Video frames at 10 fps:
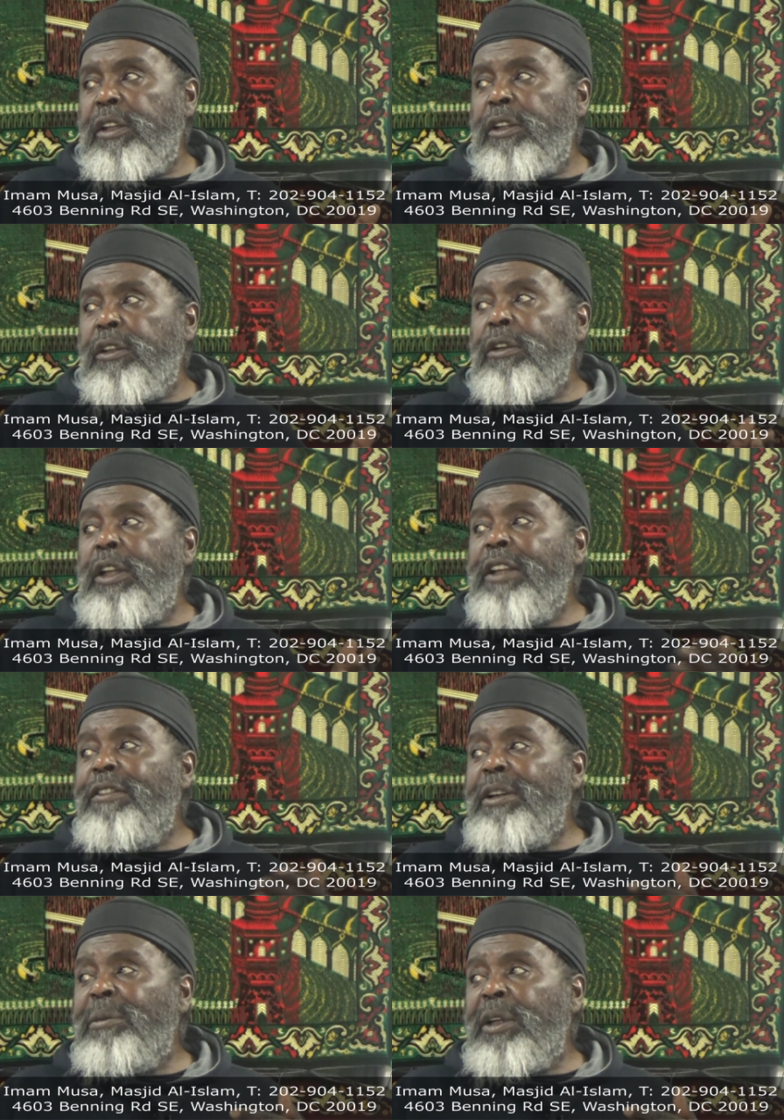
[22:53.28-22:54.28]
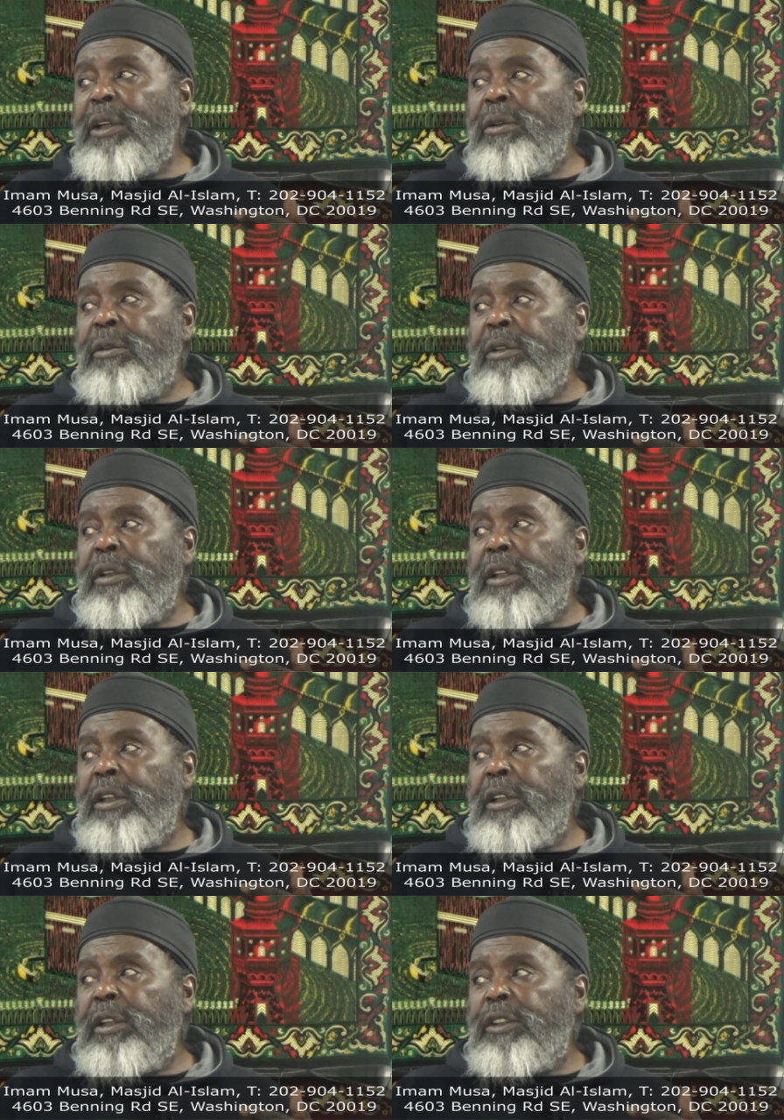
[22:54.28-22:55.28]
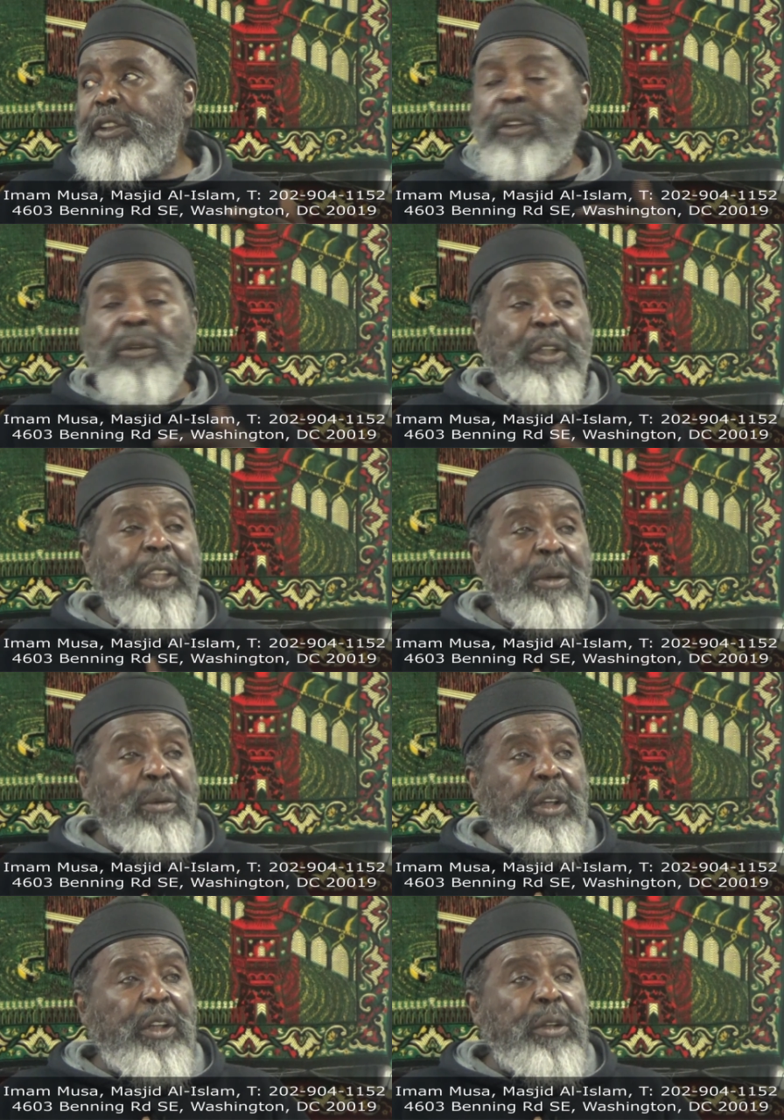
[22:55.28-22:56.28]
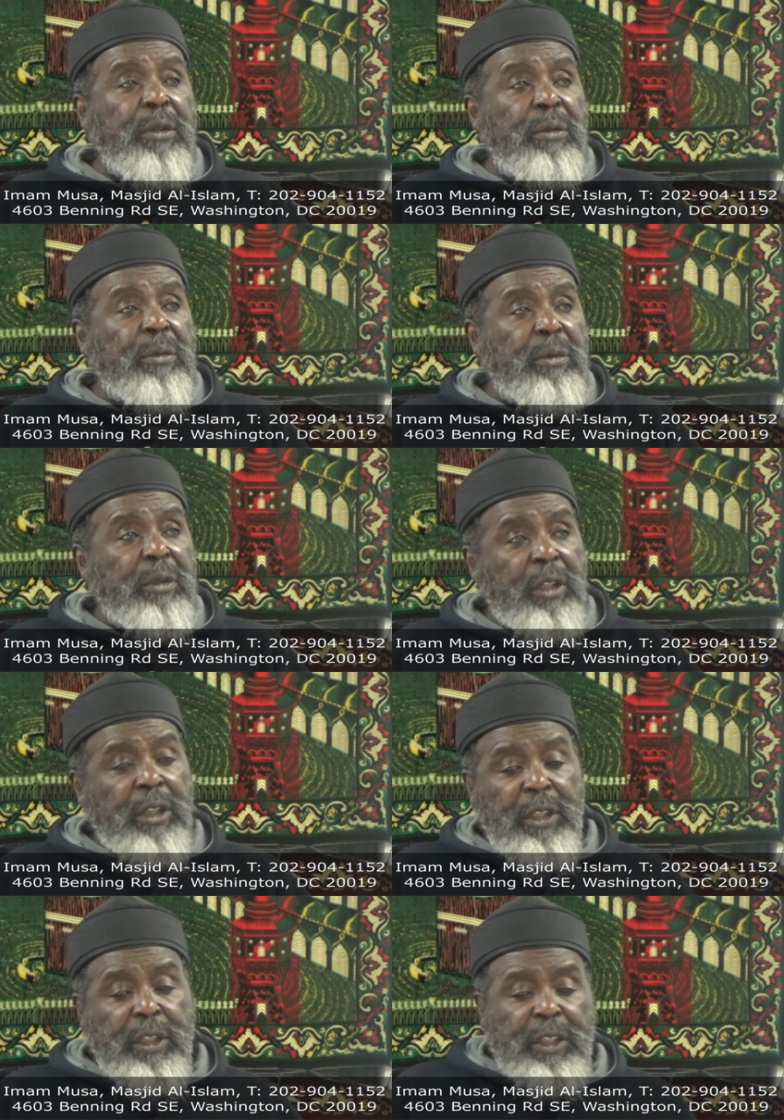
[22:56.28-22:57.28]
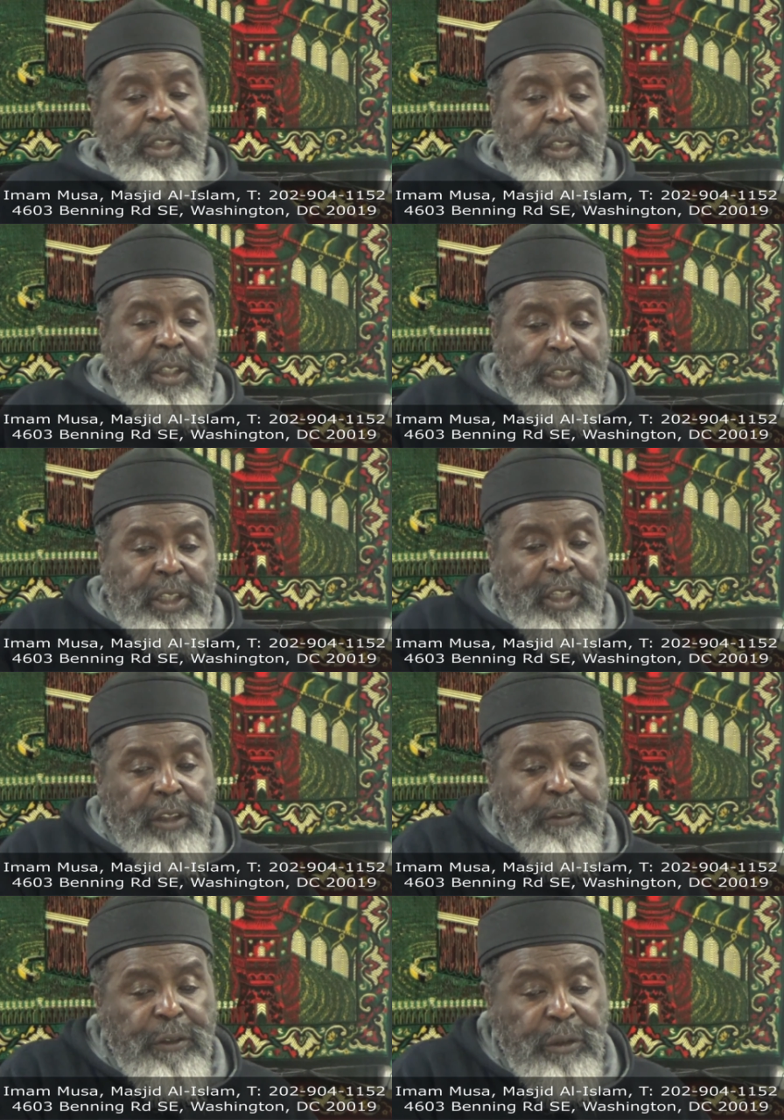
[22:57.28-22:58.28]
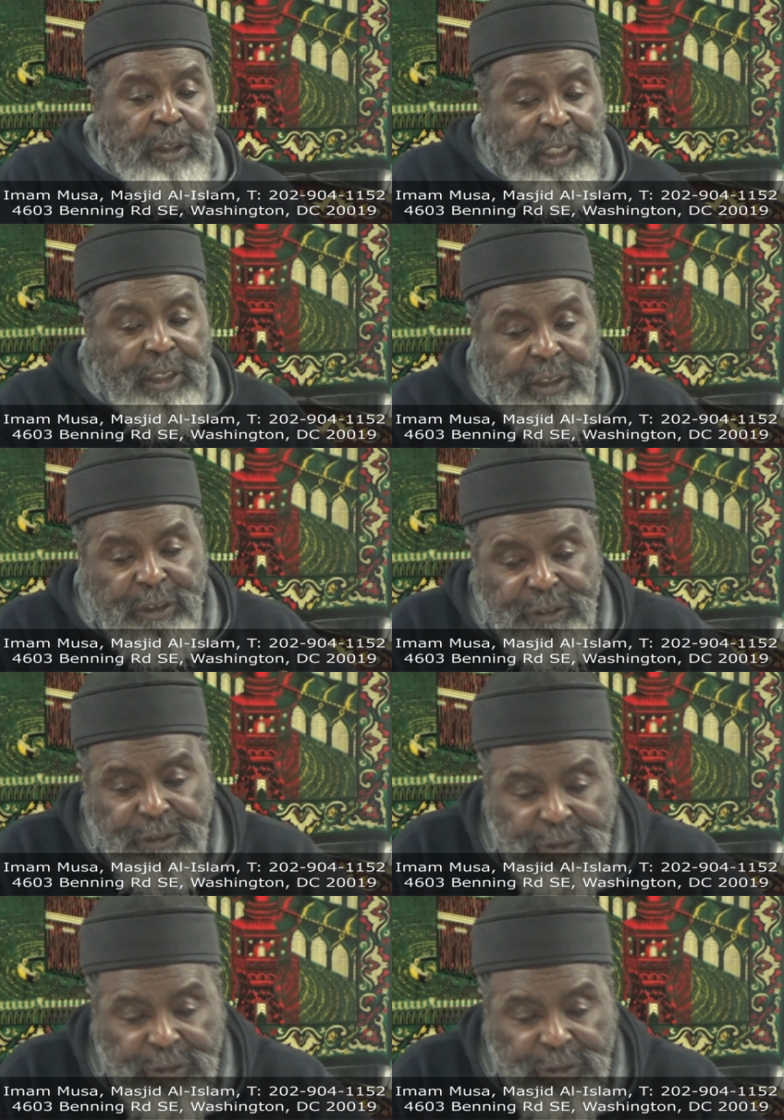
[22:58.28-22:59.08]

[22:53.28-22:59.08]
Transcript: you leave them alone to do what they want to do. If you think this